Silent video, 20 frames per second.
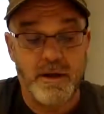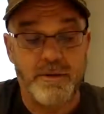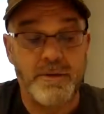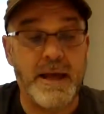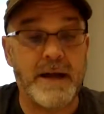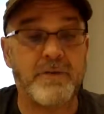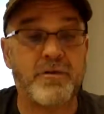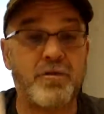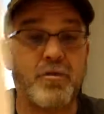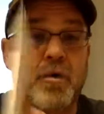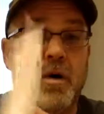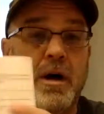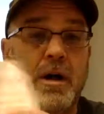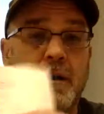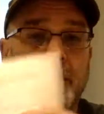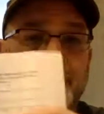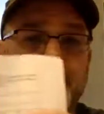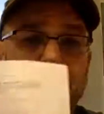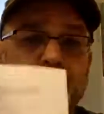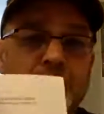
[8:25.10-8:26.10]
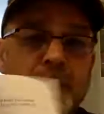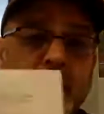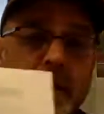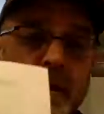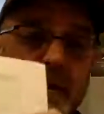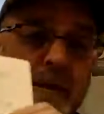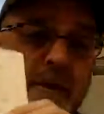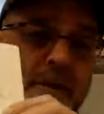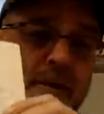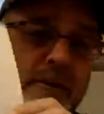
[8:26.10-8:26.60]
Next one,
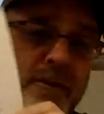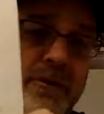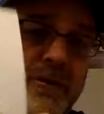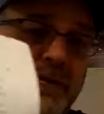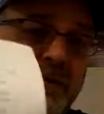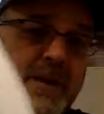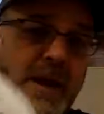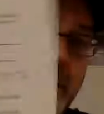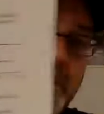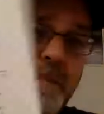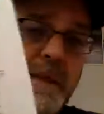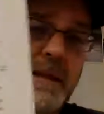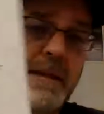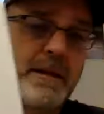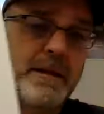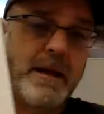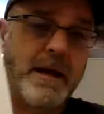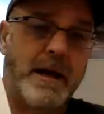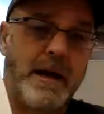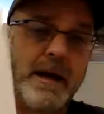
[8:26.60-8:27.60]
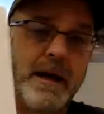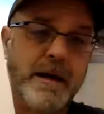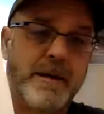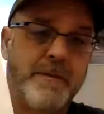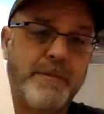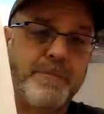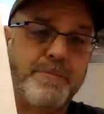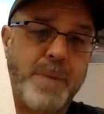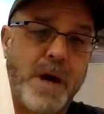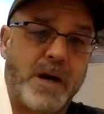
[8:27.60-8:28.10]
stem and
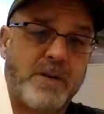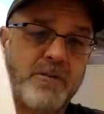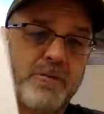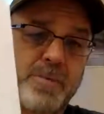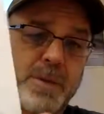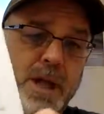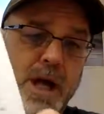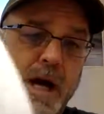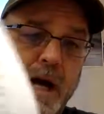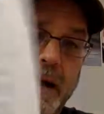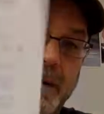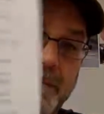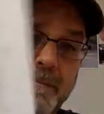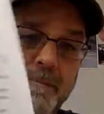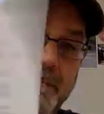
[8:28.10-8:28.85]
box plot.